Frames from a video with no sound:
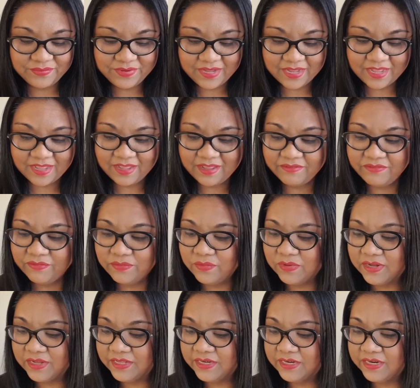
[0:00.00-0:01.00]
we have
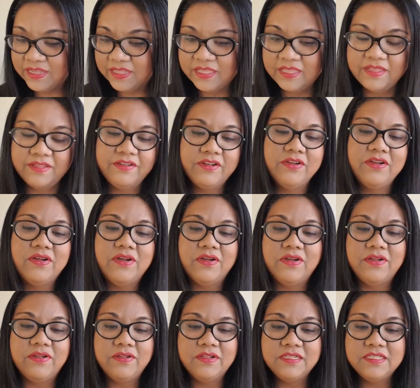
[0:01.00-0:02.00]
one
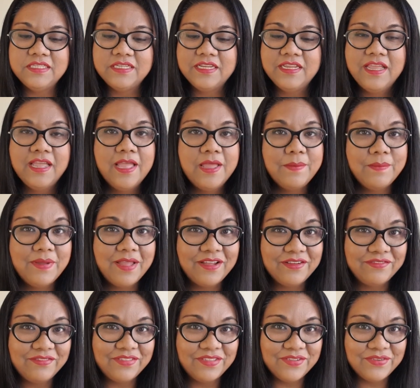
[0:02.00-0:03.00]
called
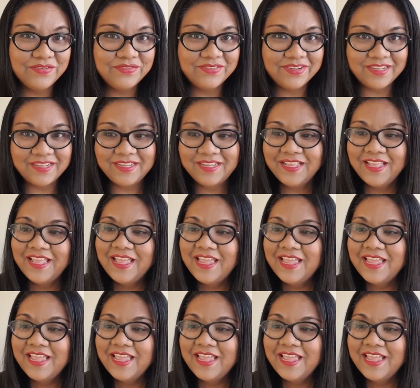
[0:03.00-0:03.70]
Pavlova.